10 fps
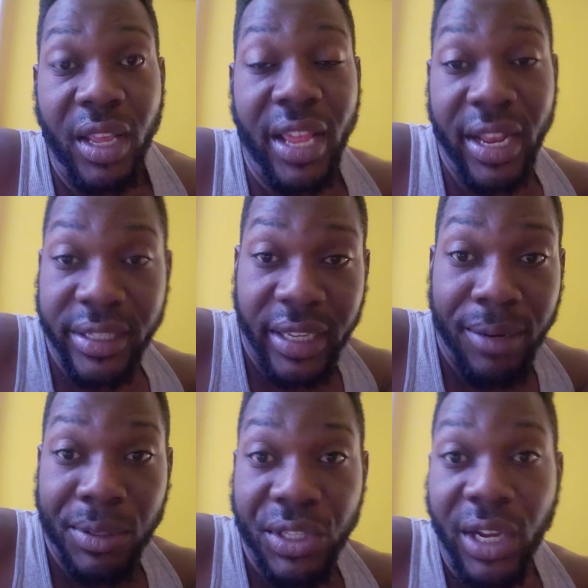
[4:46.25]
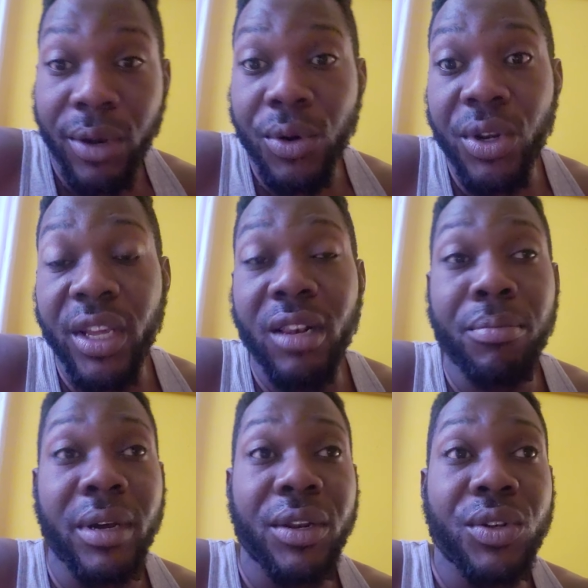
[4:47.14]
You understand? I must say an old
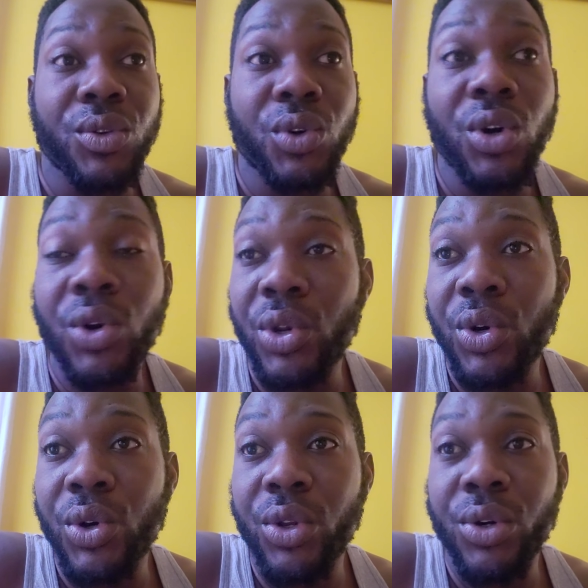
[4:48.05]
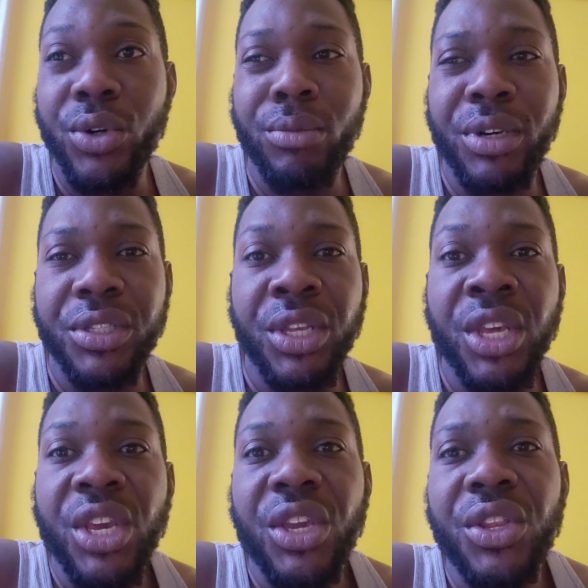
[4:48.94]
helper, not too old, old, old, but
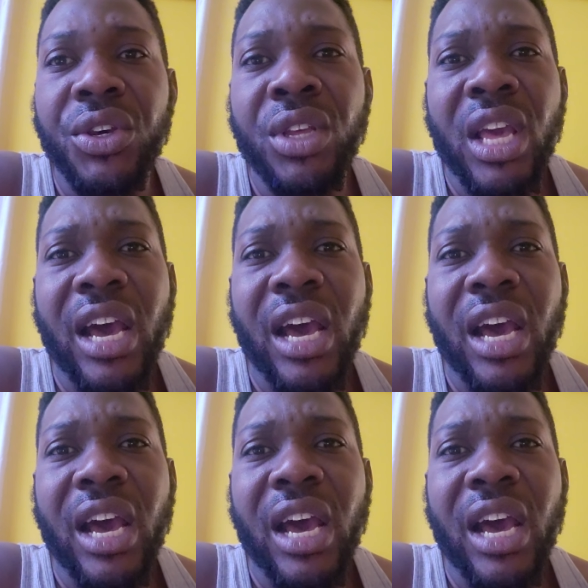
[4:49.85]
you know,